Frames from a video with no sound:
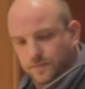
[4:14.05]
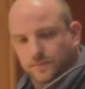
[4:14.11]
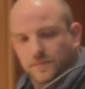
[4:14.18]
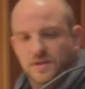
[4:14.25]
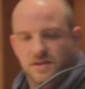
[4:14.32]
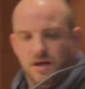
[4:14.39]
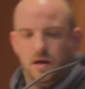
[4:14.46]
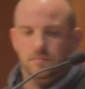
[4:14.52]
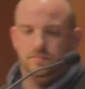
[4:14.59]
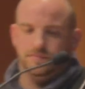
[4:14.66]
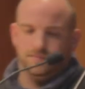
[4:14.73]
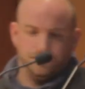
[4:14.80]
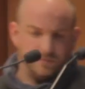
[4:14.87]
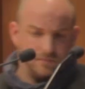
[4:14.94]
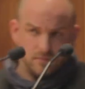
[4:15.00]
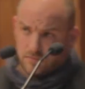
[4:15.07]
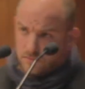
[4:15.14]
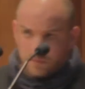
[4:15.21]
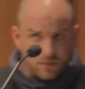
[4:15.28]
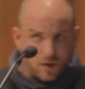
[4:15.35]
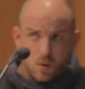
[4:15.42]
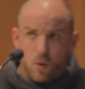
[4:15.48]
So,
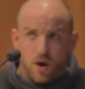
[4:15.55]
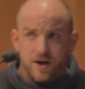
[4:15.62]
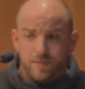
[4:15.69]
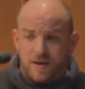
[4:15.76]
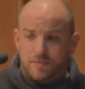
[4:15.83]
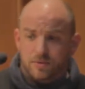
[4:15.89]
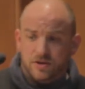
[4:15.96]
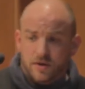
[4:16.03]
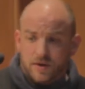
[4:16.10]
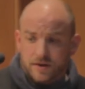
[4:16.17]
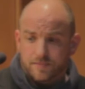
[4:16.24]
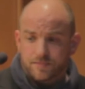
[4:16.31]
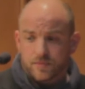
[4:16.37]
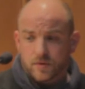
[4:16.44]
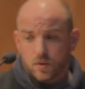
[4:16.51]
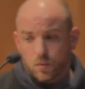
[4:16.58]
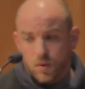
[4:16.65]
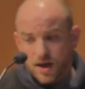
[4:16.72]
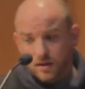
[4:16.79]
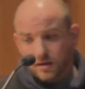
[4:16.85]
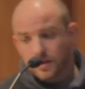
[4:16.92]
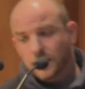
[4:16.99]
why do people do it?
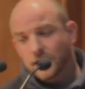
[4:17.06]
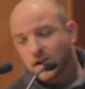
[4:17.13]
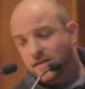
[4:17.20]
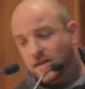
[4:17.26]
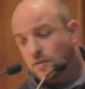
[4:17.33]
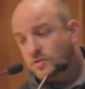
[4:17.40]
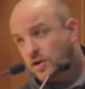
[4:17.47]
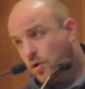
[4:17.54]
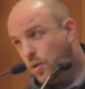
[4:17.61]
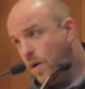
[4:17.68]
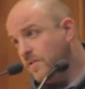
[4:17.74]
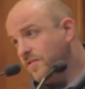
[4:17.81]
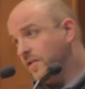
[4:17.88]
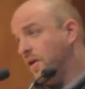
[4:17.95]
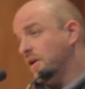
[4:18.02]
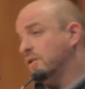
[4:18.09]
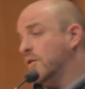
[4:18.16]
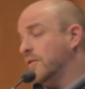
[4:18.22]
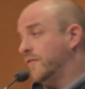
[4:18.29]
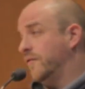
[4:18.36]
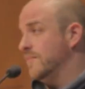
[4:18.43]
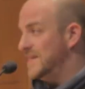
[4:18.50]
Well, there was a quote that I
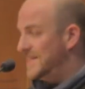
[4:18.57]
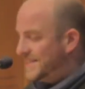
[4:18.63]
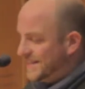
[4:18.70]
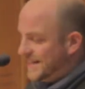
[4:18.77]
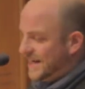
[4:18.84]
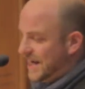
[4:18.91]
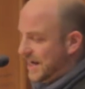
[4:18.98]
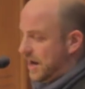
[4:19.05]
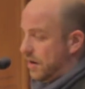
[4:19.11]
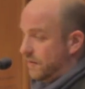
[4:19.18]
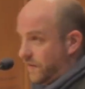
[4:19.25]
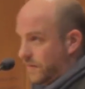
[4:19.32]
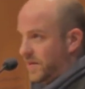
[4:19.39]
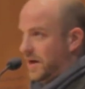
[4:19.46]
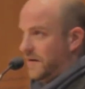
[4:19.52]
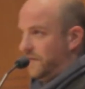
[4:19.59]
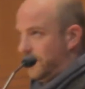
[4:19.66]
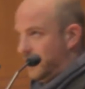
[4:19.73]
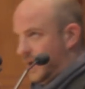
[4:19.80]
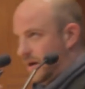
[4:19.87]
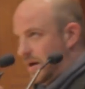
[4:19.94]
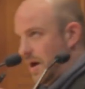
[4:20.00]
got from the CEO, from
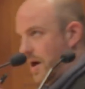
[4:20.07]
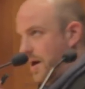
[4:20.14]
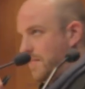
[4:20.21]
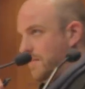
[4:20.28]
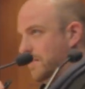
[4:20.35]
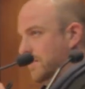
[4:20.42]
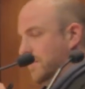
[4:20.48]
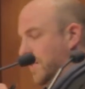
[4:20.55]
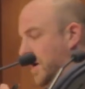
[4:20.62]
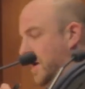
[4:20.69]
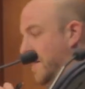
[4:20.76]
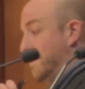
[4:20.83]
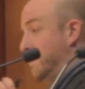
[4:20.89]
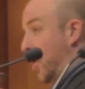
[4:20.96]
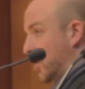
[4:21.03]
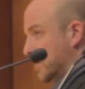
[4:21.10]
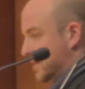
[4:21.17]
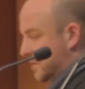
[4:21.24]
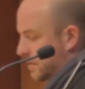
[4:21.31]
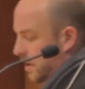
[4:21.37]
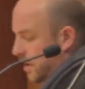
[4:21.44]
the boss